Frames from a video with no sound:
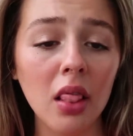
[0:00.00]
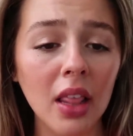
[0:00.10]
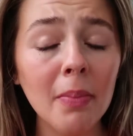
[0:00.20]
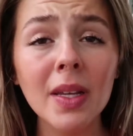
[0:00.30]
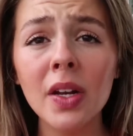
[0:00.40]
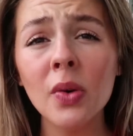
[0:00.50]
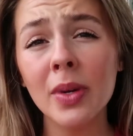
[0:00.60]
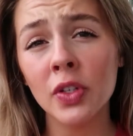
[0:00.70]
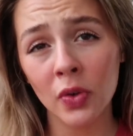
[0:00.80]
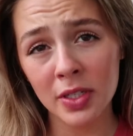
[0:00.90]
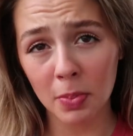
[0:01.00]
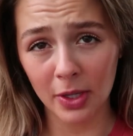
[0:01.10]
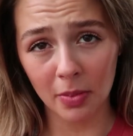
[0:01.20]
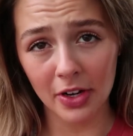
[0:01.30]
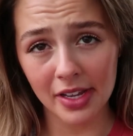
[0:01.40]
let me know when your
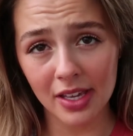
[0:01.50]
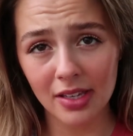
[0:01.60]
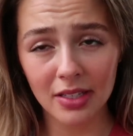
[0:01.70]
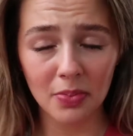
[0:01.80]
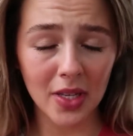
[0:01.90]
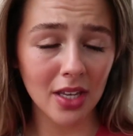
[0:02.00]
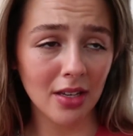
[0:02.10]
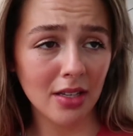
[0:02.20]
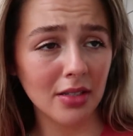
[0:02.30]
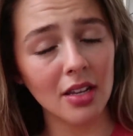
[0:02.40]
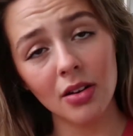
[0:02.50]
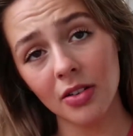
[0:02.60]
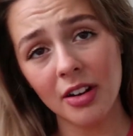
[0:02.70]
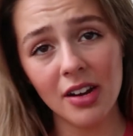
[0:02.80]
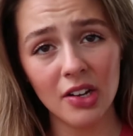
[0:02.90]
spring break is, because
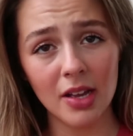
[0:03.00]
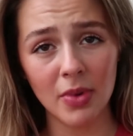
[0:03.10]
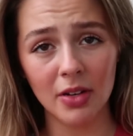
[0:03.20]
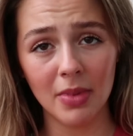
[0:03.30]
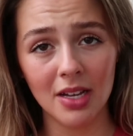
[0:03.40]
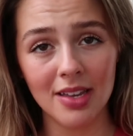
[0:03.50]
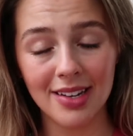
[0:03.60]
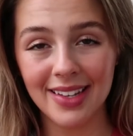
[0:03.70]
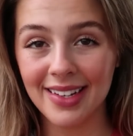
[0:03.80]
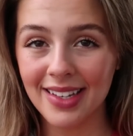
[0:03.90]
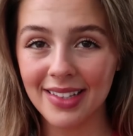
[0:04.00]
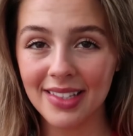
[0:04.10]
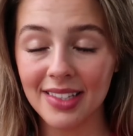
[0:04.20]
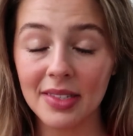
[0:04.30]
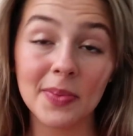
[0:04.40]
right now I'm on mine and
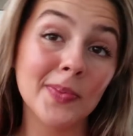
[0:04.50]
it's